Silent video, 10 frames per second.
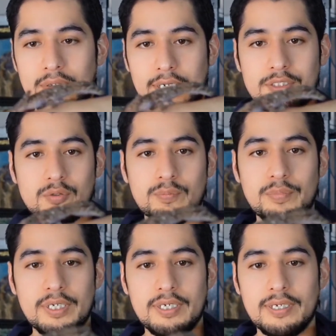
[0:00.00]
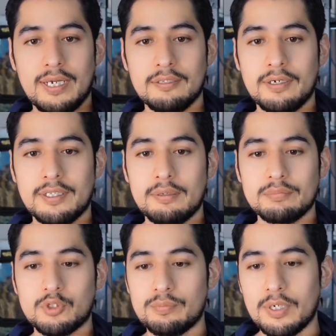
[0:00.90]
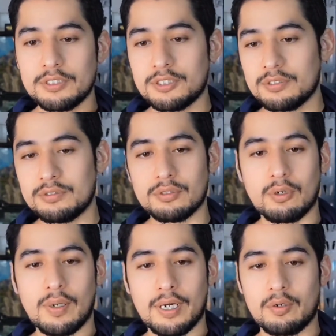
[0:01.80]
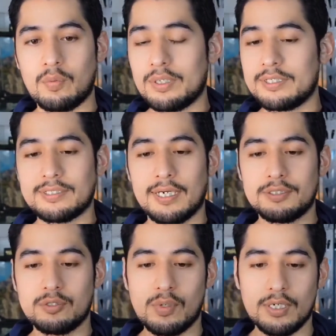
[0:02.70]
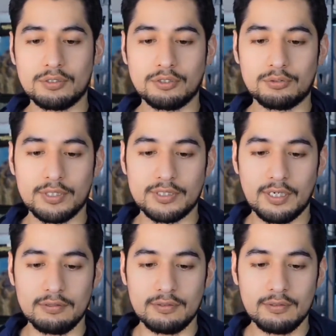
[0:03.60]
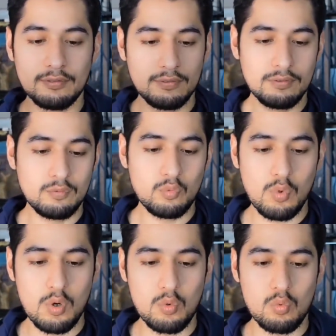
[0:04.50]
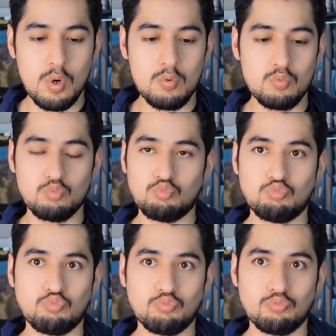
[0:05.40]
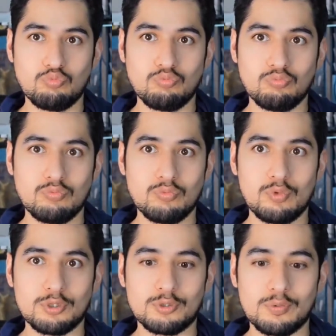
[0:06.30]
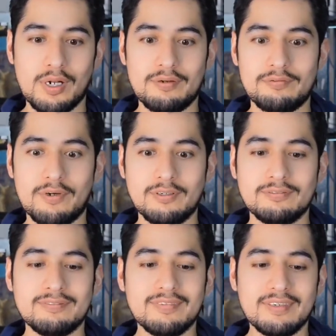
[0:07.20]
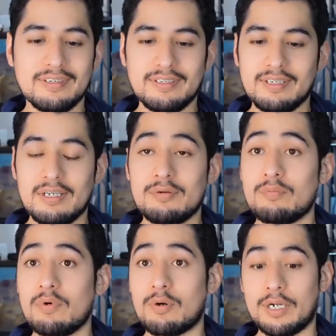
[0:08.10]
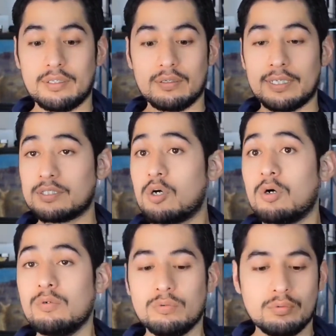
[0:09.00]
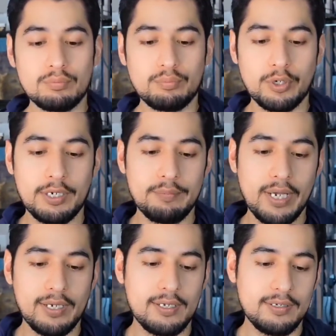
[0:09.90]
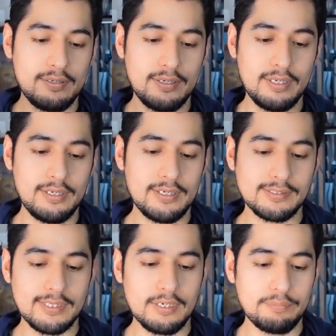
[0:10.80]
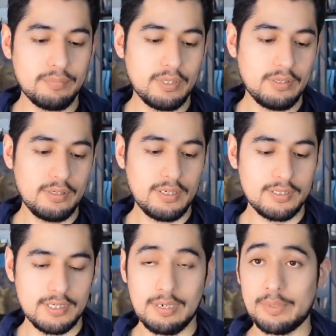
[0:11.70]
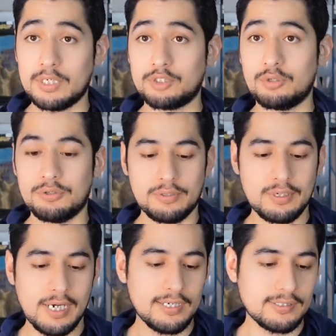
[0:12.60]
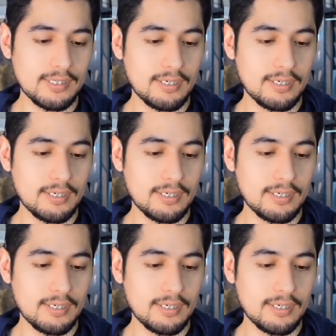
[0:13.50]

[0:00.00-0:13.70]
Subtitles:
like to be handling them too much. You know, I don't want this guy to stress out. Whoa, whoa. Or to run and fall. Alright, let's go put him back in his setup, and then I'm gonna show you guys,